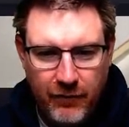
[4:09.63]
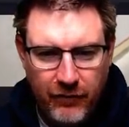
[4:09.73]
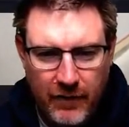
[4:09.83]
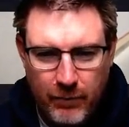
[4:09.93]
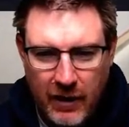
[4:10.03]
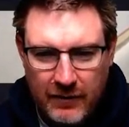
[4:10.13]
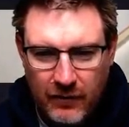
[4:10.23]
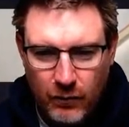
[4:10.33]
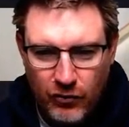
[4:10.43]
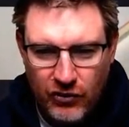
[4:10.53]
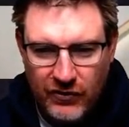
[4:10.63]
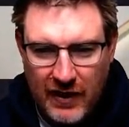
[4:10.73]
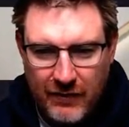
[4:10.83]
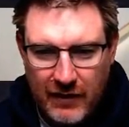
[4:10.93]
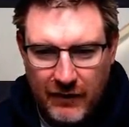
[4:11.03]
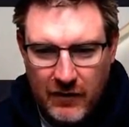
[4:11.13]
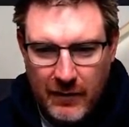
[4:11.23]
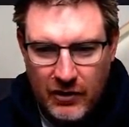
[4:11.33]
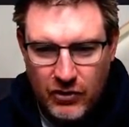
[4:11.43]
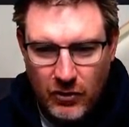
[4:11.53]
free practice. We'll just save enough to
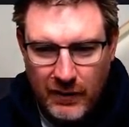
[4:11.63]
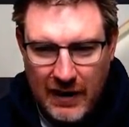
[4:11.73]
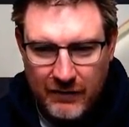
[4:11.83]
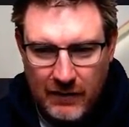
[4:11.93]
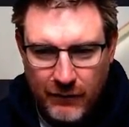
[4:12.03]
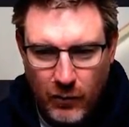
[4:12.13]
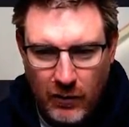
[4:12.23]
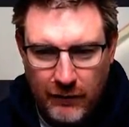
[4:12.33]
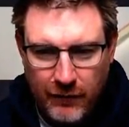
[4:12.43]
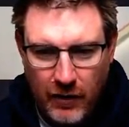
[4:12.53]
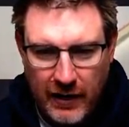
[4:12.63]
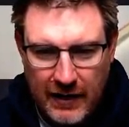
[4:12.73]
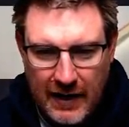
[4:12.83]
make sure we have some for qualifying.